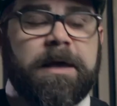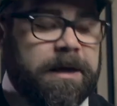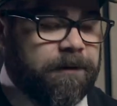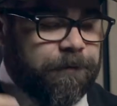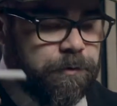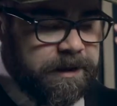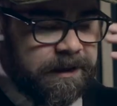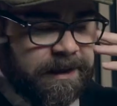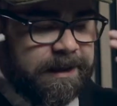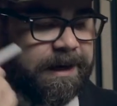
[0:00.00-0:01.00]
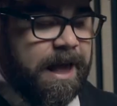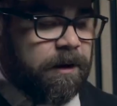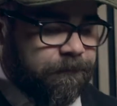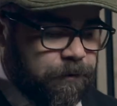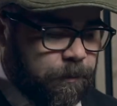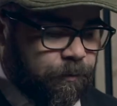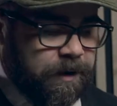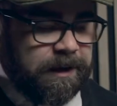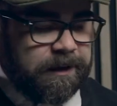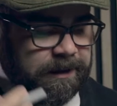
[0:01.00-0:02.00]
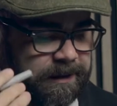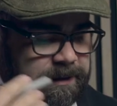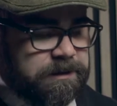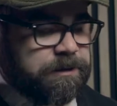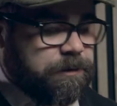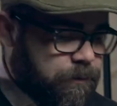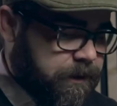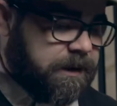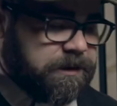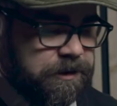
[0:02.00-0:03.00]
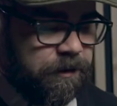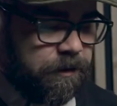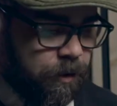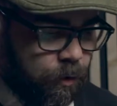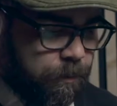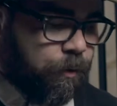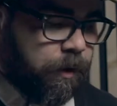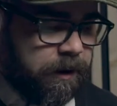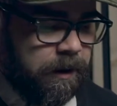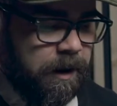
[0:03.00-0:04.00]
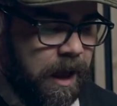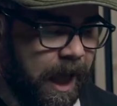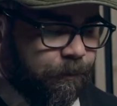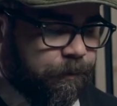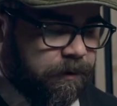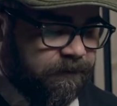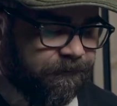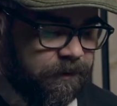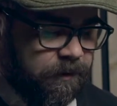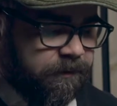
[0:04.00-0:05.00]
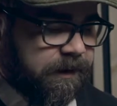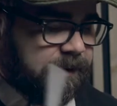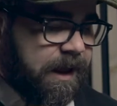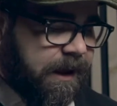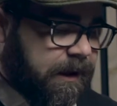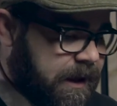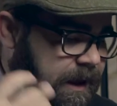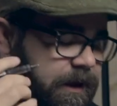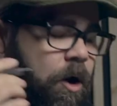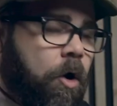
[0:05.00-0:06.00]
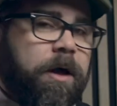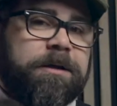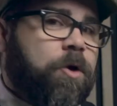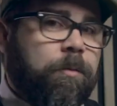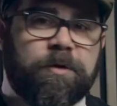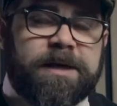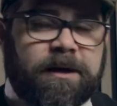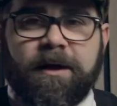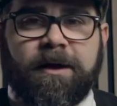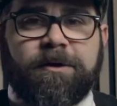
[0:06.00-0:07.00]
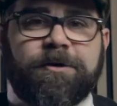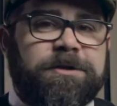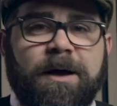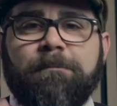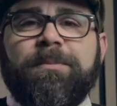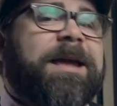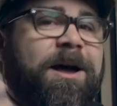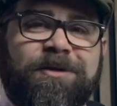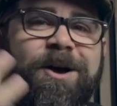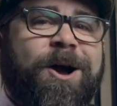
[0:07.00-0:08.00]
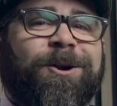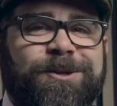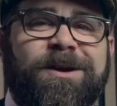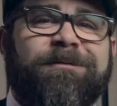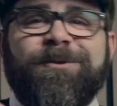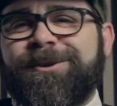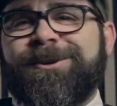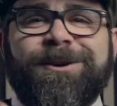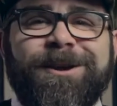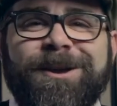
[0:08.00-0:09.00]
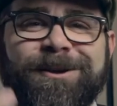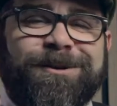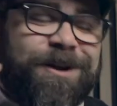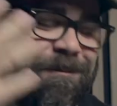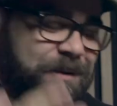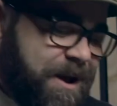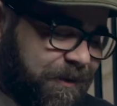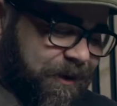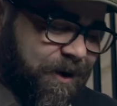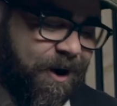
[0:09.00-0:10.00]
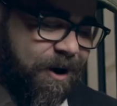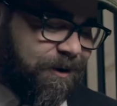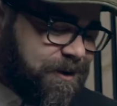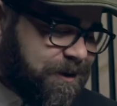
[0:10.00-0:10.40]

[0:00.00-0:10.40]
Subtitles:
If you can get it out of your brain into the notebook, I really feel that it's almost like you're dumping out the hard drive. You're dumping out the cards.